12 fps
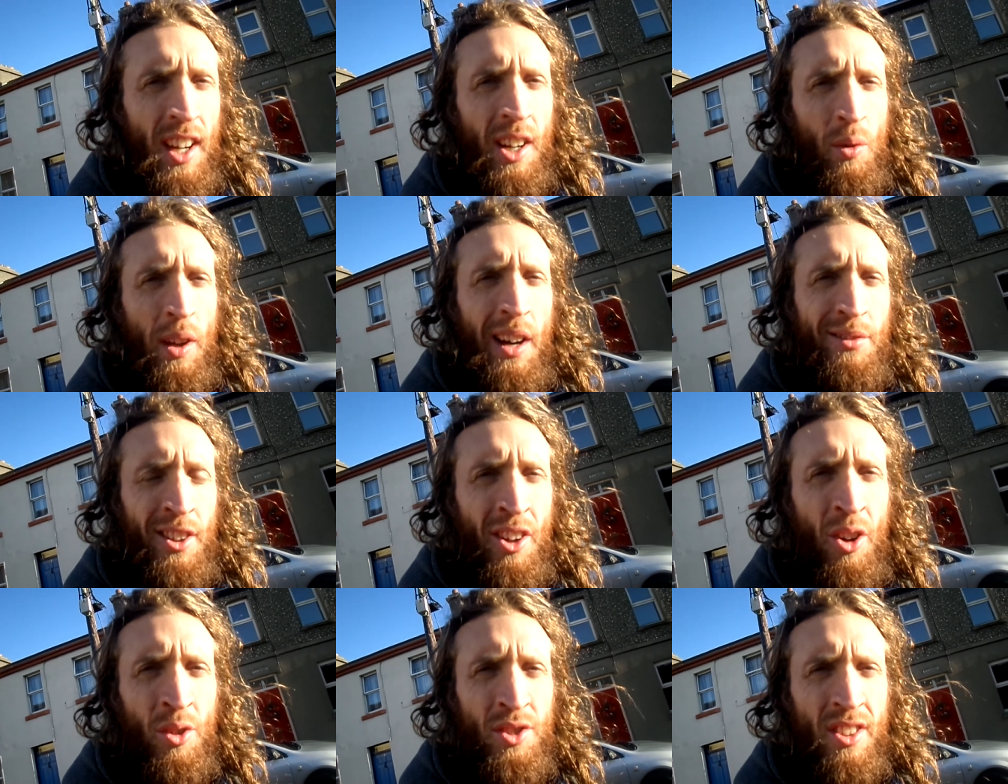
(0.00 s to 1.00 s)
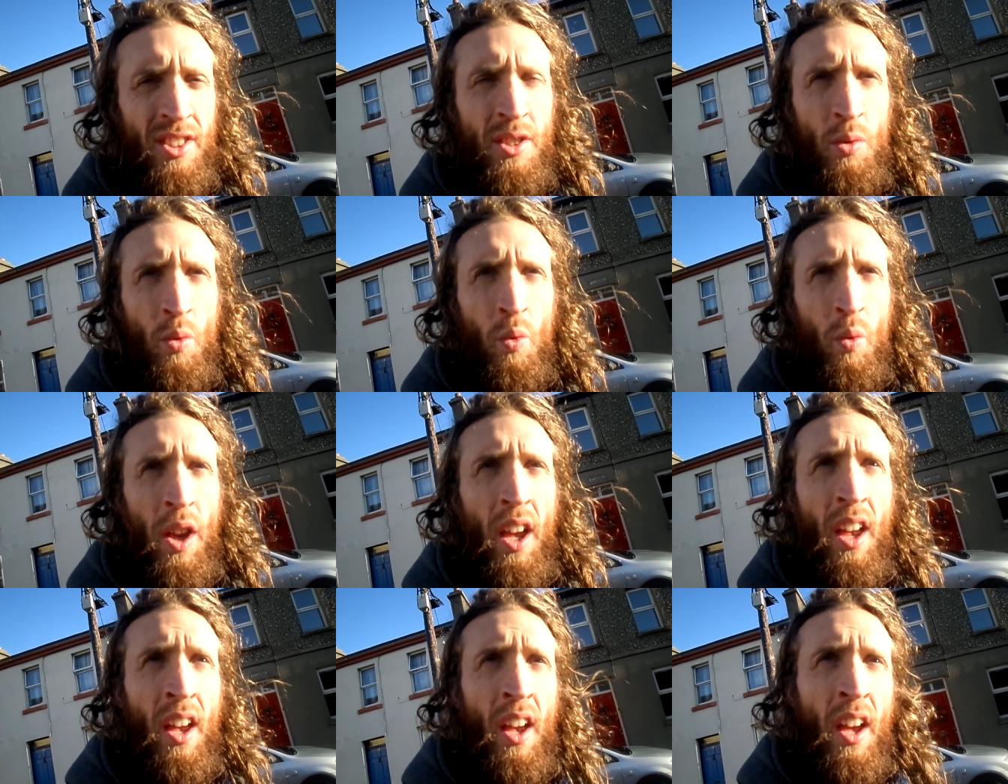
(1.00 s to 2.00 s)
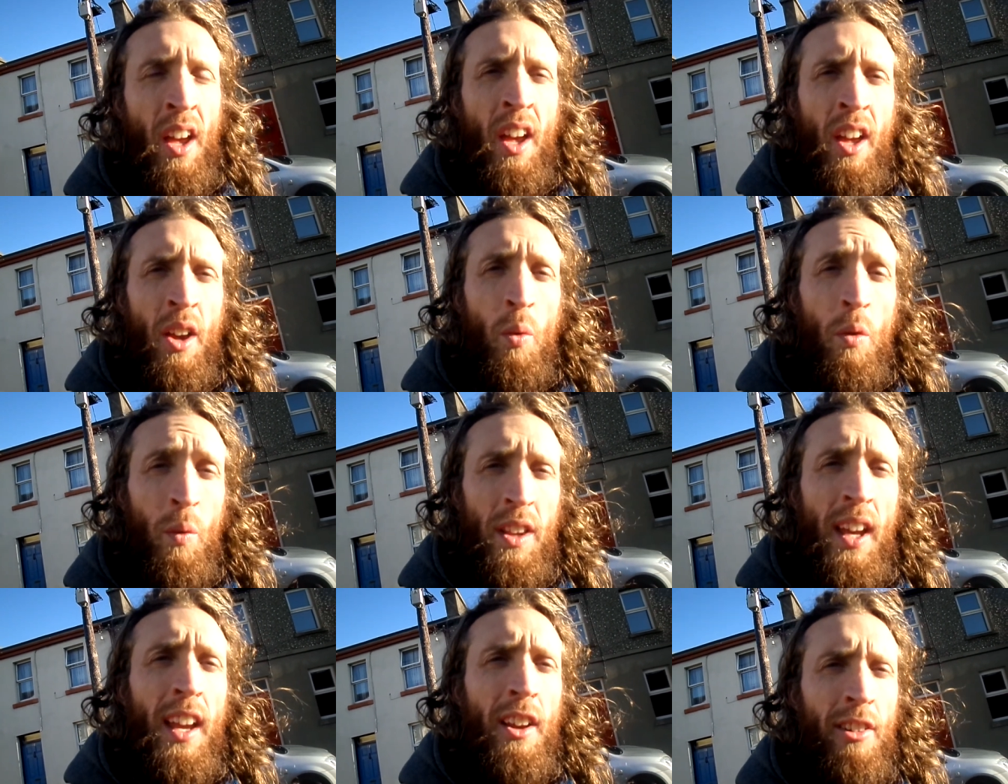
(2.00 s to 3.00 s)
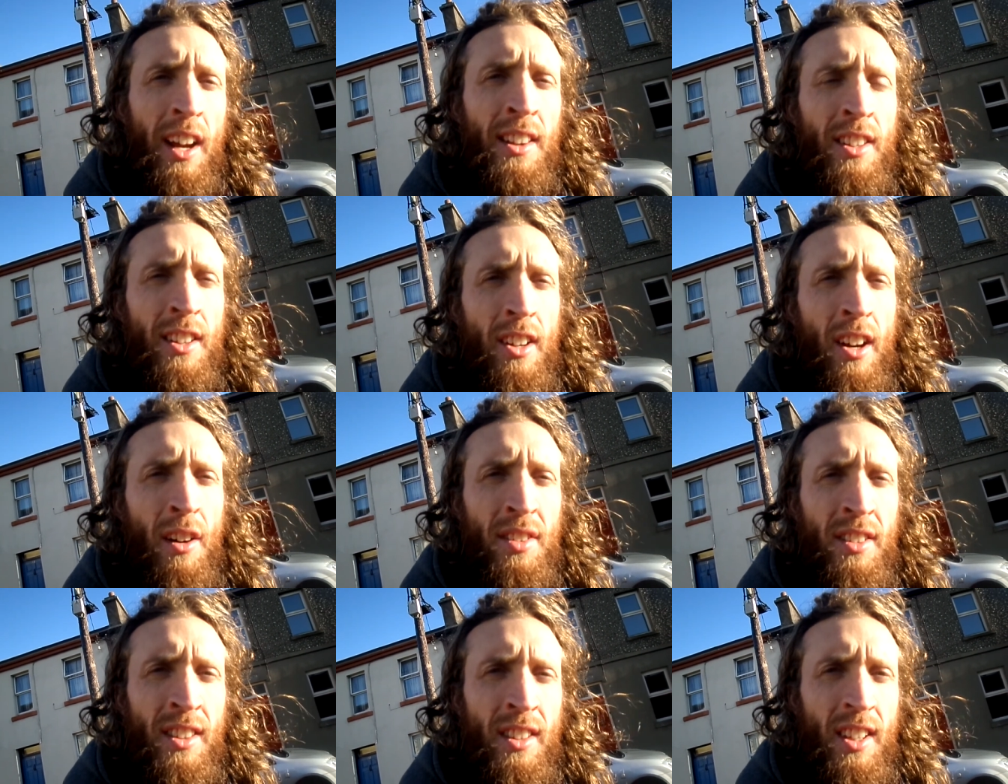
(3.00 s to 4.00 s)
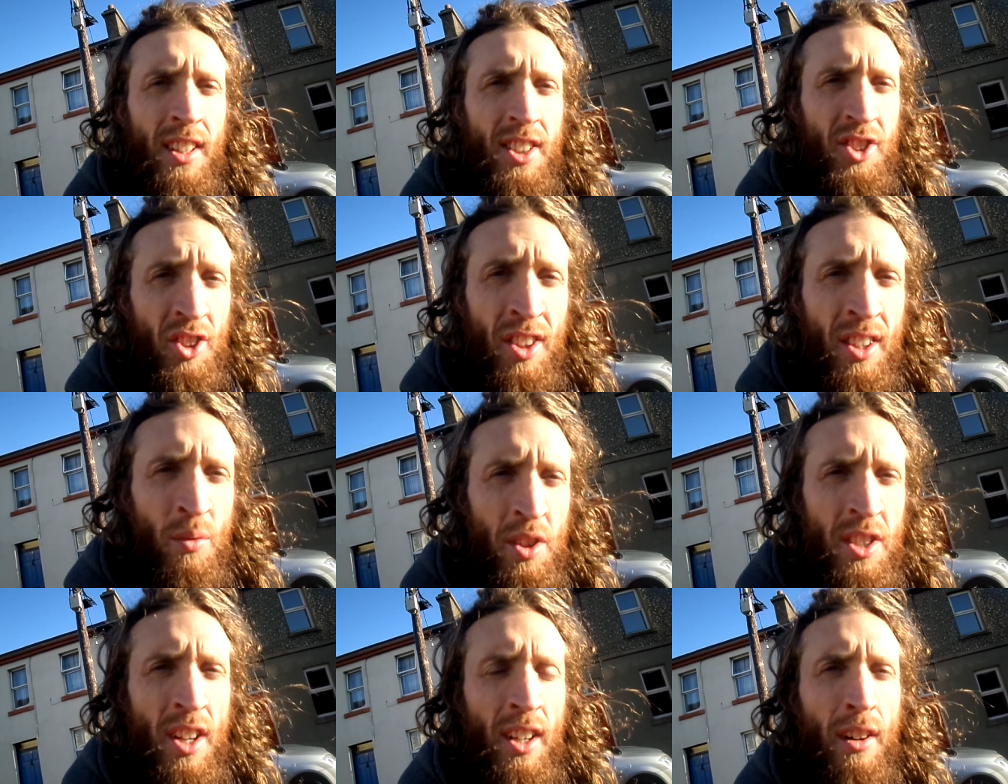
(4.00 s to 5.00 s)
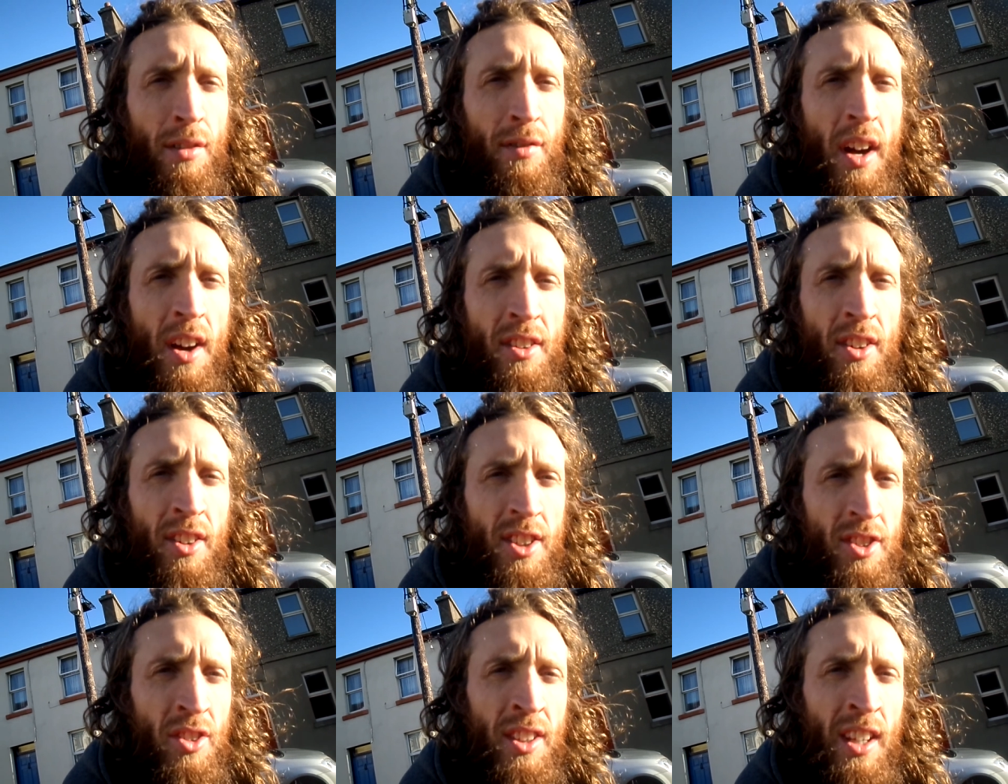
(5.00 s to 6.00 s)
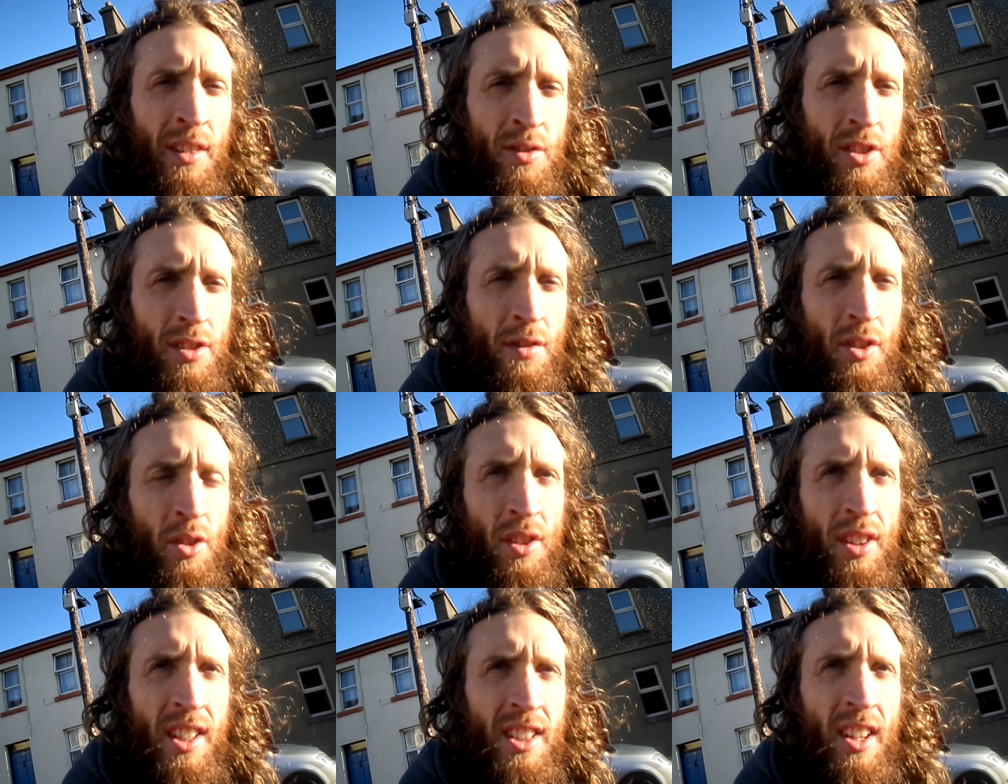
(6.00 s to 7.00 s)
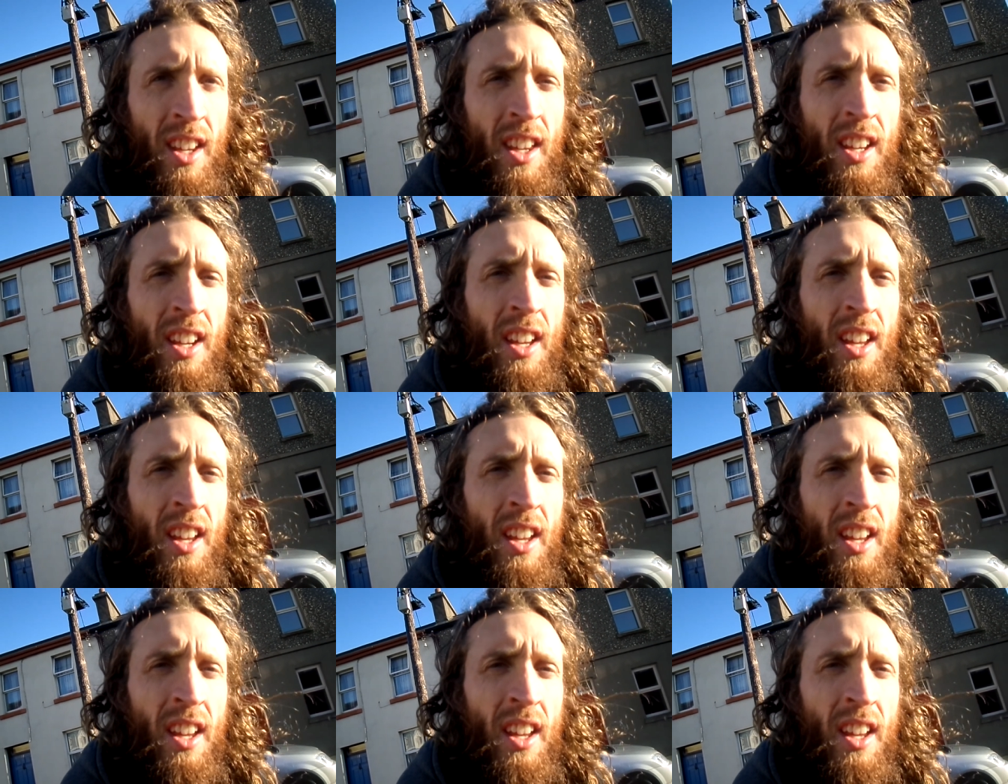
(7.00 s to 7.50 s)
air, we have our noses, we take granted often the sun, which is like our father. The sun gives us food. It's like,